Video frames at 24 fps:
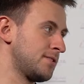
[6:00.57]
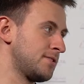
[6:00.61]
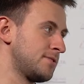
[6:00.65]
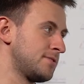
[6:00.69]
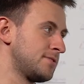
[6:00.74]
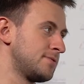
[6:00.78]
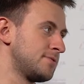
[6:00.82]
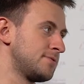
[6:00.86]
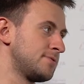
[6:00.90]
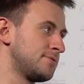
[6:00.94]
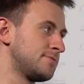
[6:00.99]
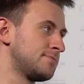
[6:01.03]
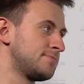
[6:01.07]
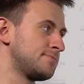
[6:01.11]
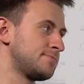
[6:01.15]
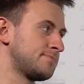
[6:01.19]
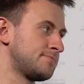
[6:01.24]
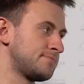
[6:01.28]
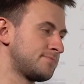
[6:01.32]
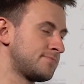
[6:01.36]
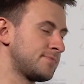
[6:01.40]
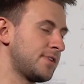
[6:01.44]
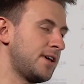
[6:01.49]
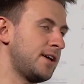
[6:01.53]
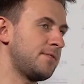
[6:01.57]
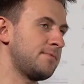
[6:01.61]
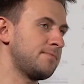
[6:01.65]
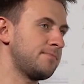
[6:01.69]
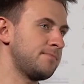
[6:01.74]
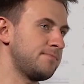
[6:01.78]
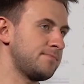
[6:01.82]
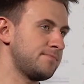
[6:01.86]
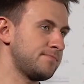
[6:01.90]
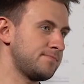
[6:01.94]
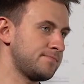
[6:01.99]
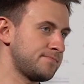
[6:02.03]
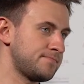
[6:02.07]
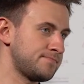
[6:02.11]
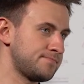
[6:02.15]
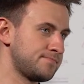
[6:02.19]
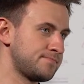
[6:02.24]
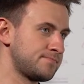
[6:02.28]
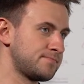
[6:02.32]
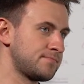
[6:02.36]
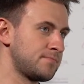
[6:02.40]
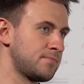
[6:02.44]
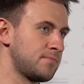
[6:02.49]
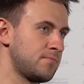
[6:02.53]

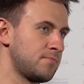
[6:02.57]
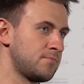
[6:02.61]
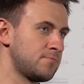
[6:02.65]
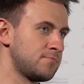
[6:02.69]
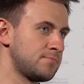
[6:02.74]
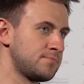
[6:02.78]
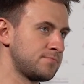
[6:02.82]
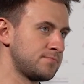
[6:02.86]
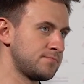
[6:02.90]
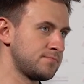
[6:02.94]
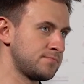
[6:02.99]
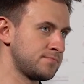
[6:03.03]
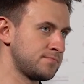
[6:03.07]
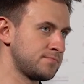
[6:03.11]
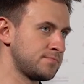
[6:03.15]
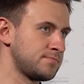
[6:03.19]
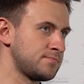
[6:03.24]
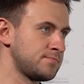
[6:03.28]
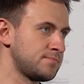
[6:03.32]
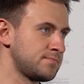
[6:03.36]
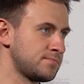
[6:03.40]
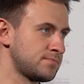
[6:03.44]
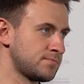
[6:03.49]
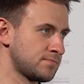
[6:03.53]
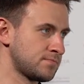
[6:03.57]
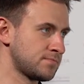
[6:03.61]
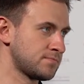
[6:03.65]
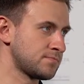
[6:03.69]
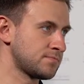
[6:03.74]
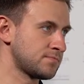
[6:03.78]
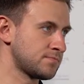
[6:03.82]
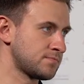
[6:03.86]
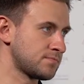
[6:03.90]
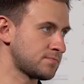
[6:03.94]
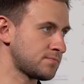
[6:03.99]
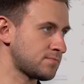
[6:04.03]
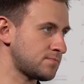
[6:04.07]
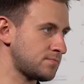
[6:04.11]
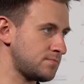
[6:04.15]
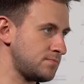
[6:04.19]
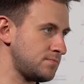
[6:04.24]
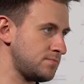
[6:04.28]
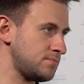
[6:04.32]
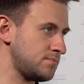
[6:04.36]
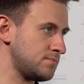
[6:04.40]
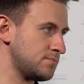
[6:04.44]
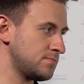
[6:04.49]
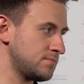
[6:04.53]

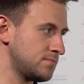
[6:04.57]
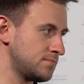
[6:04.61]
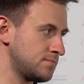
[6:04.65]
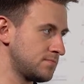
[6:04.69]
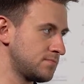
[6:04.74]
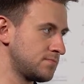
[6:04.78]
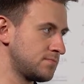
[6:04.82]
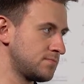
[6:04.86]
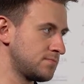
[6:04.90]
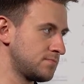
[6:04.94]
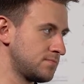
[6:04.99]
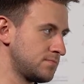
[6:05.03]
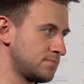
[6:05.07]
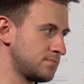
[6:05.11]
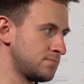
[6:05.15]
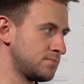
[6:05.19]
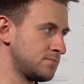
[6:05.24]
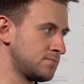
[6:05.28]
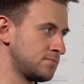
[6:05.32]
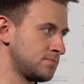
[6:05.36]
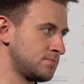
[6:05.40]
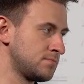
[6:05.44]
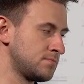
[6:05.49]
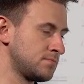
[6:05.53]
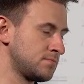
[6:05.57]
(not speaking)